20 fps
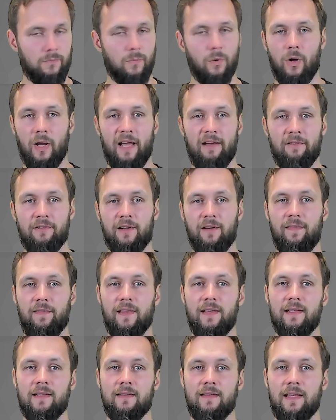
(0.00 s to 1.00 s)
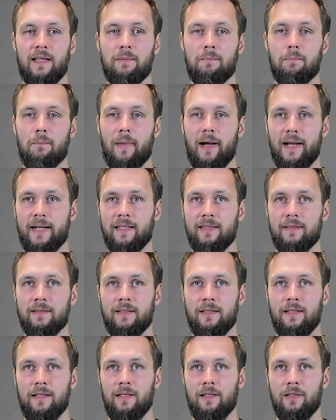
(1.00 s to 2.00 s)
everything that might
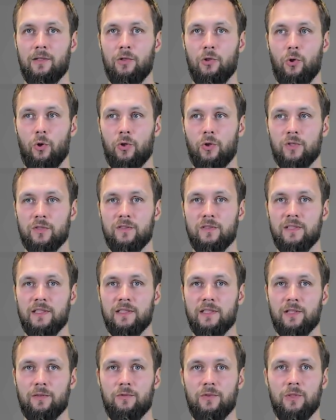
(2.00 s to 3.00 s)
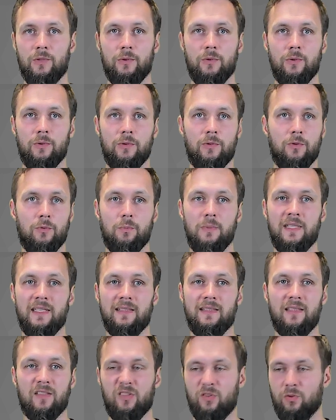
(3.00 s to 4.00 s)
cause the interview to be
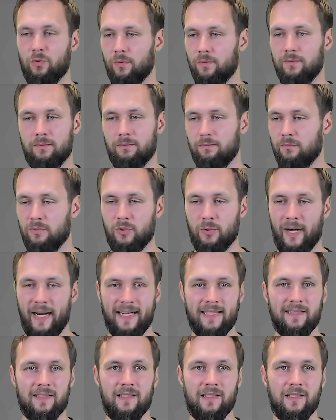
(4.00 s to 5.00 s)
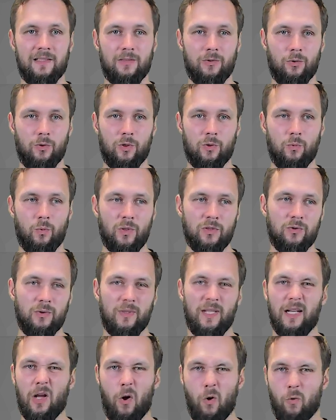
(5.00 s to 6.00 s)
distracted or want to
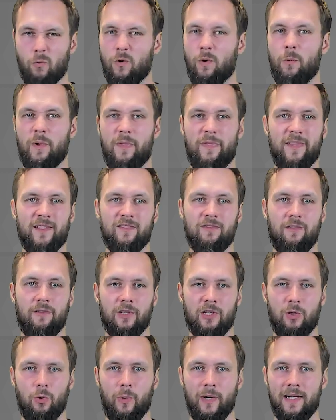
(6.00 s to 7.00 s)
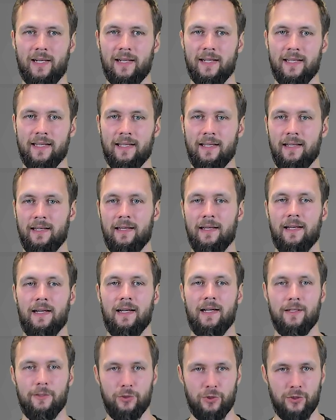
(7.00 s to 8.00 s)
get over with this very quickly.
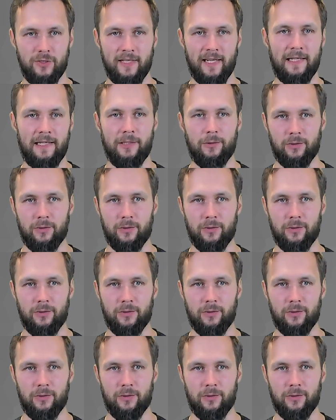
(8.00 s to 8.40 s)
You should take your